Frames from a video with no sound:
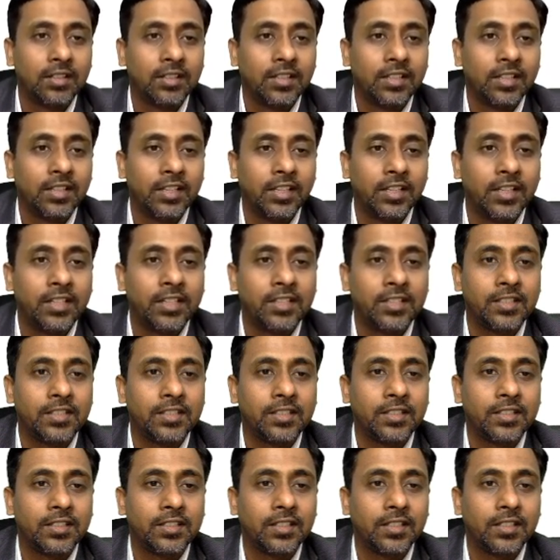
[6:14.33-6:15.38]

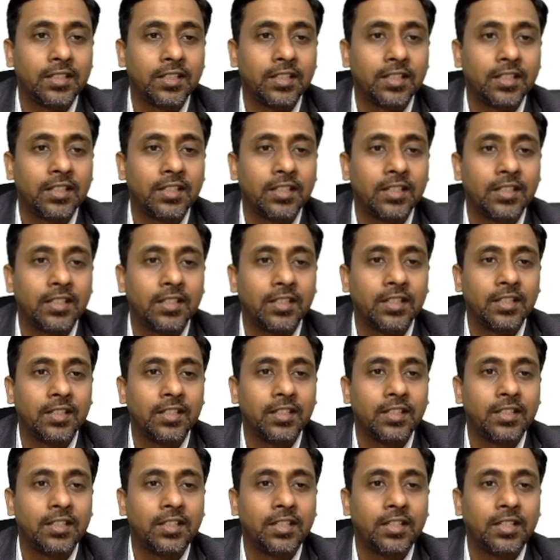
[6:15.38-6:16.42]
is
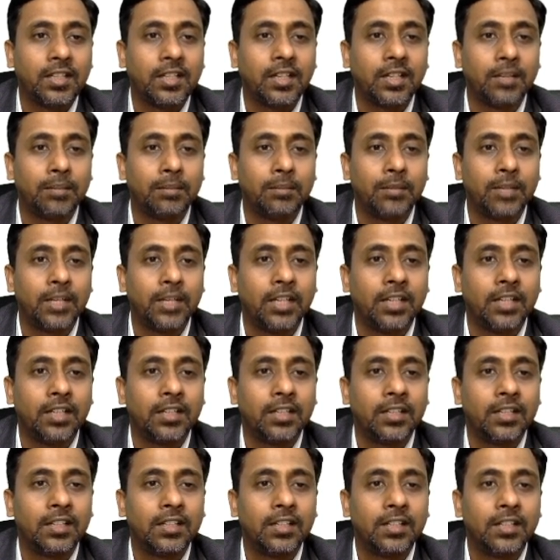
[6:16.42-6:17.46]
tumbling
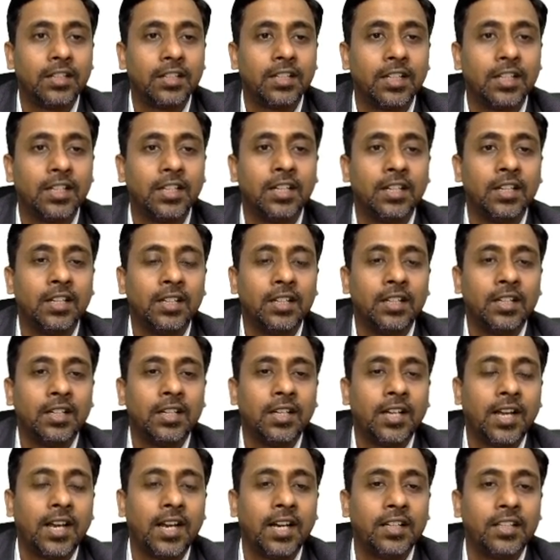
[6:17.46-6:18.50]
okay
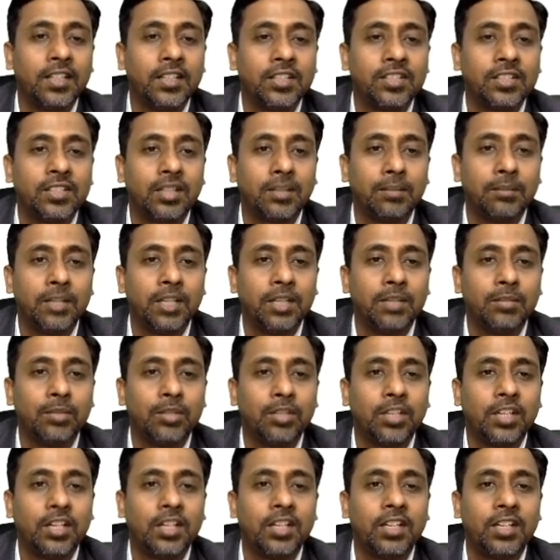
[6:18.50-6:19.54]
and this tumbling
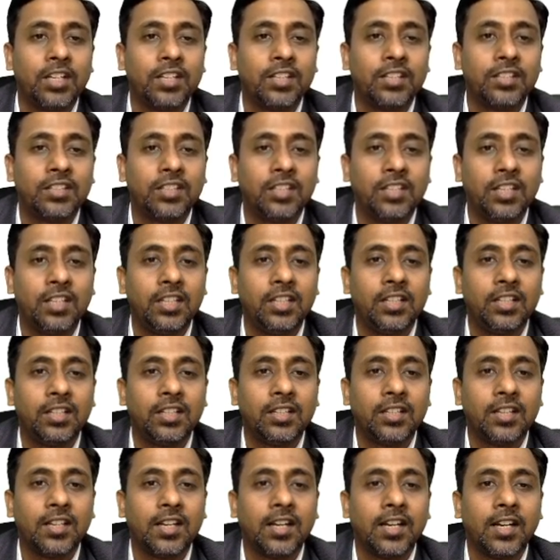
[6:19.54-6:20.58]
motility is seen
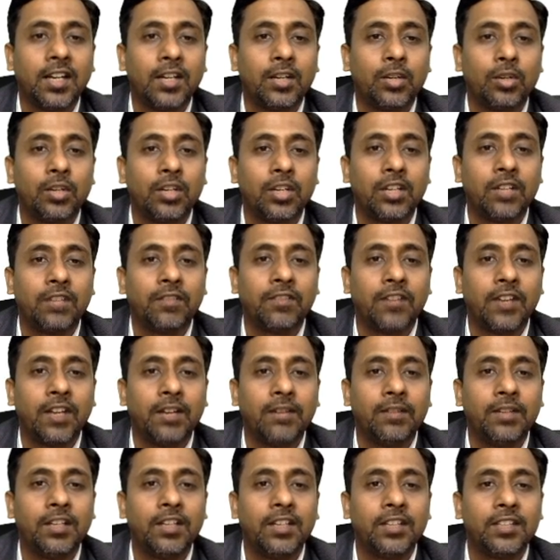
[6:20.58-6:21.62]
at
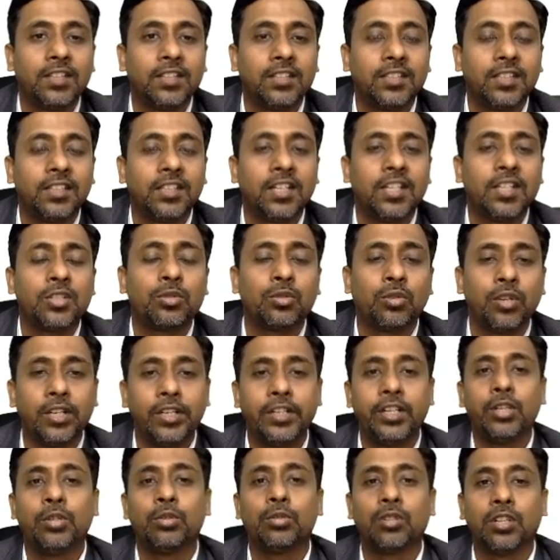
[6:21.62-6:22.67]
25 degrees celsius that is
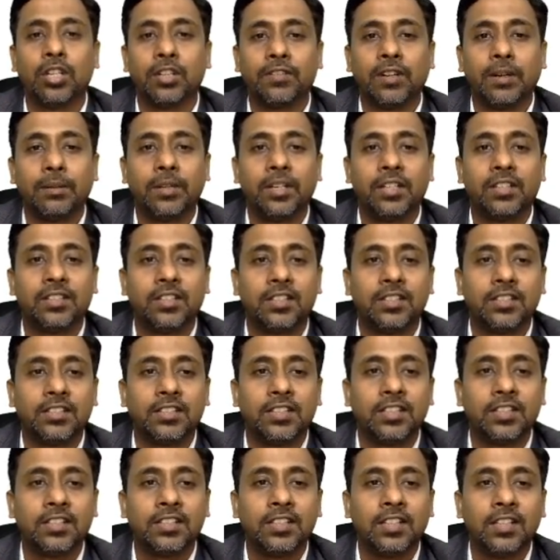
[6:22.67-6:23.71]
20 to 25 degrees
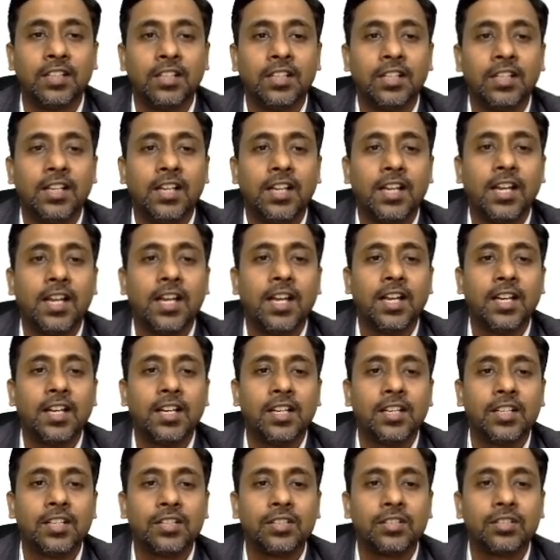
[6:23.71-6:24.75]
celsius and
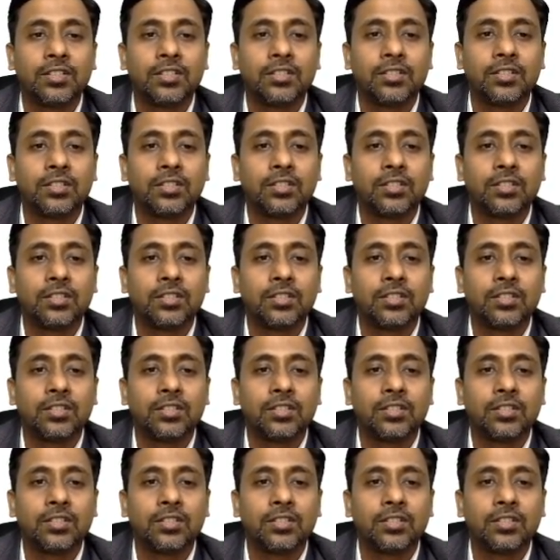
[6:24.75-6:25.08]
it is